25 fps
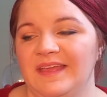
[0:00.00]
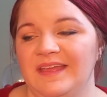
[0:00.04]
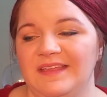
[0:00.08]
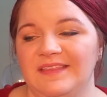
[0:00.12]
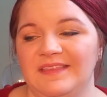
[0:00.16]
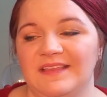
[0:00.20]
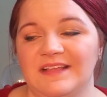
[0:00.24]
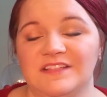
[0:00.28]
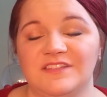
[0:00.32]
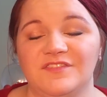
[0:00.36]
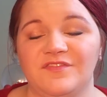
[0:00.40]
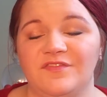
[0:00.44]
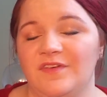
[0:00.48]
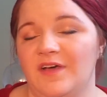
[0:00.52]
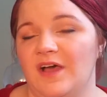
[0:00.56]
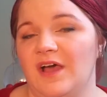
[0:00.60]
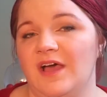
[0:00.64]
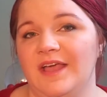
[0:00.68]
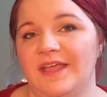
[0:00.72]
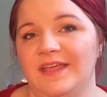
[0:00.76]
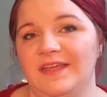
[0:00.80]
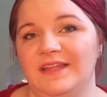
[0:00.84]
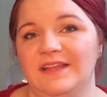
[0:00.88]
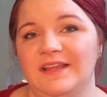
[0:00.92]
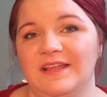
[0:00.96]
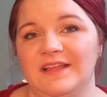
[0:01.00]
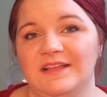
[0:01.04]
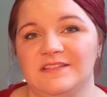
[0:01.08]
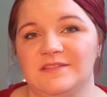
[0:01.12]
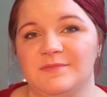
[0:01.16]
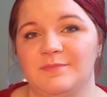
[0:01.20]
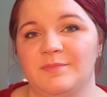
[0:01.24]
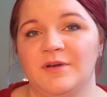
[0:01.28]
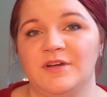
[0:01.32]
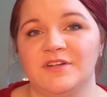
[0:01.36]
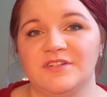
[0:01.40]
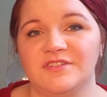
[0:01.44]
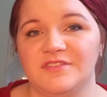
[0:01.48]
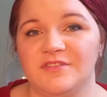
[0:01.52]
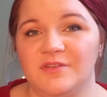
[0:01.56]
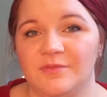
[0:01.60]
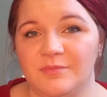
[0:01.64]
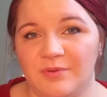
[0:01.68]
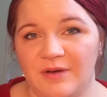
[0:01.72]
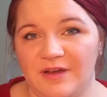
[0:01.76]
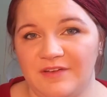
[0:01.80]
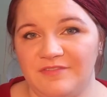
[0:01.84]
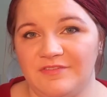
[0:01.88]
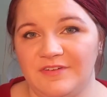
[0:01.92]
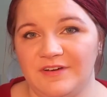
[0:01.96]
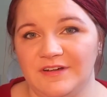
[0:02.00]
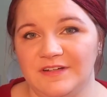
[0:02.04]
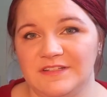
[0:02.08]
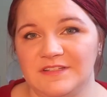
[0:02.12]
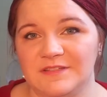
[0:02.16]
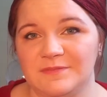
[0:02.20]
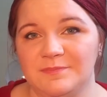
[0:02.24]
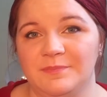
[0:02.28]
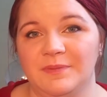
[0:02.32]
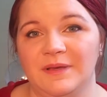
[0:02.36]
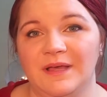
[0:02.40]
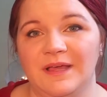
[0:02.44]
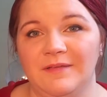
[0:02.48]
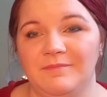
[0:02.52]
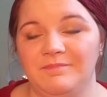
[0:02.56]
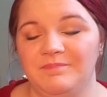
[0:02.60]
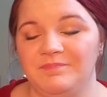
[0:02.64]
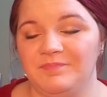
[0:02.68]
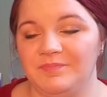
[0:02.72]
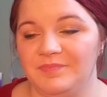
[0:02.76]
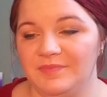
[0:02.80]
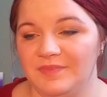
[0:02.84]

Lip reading: That's fine. It's a personal preference, but